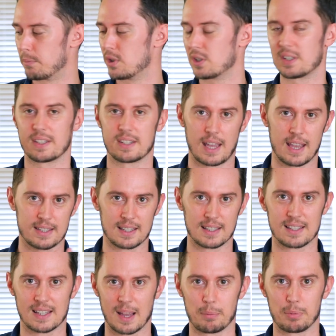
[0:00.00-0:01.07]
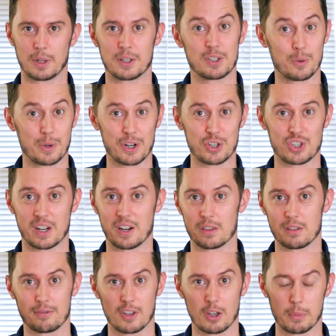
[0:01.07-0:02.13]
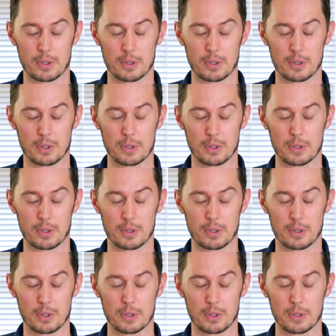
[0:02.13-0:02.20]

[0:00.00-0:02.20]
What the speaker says: just as an example. I do want to shout out the film.